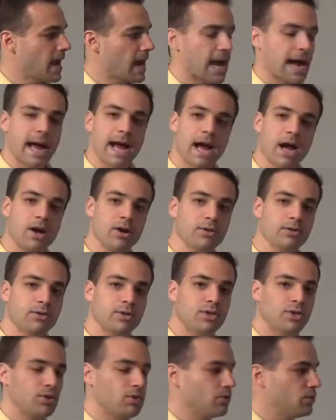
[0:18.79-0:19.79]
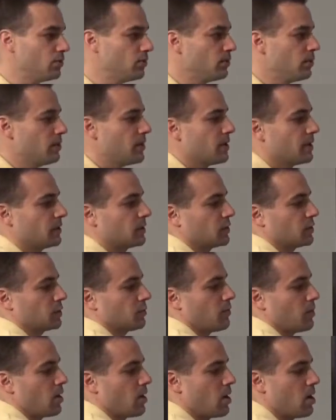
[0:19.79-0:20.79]
How do the
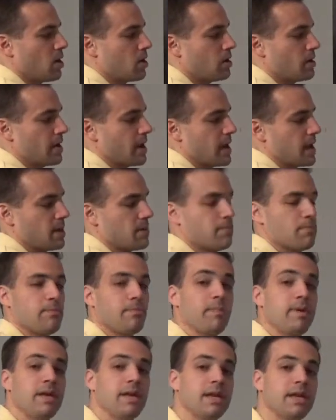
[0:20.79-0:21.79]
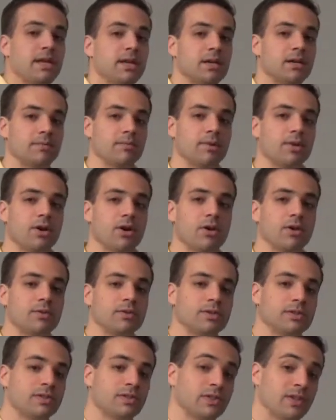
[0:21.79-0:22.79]
small and medium
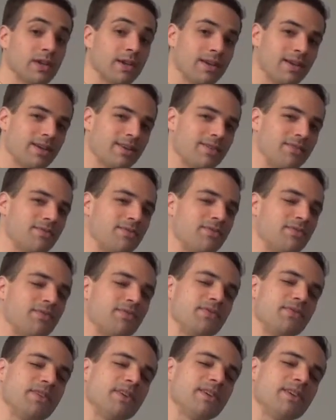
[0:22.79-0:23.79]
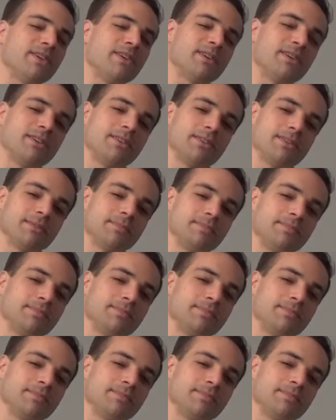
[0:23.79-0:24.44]
goats feel?